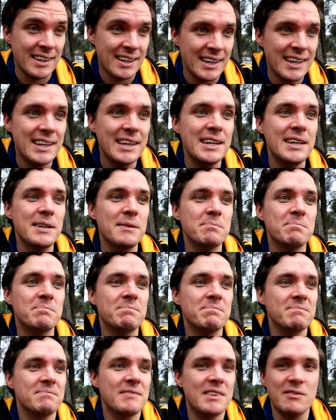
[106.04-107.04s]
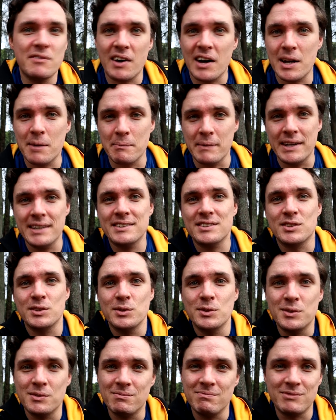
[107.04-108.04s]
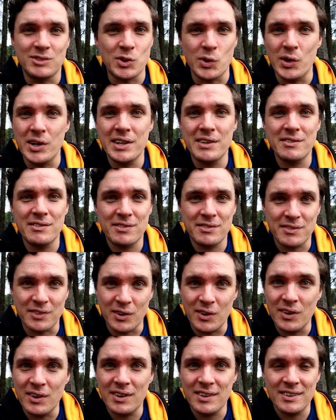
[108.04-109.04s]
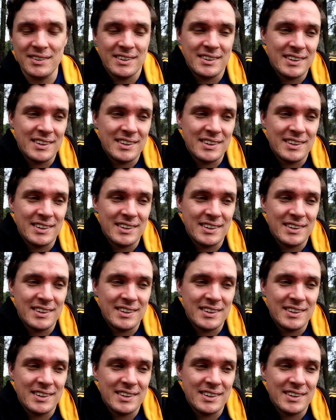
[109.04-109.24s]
he invited me to join for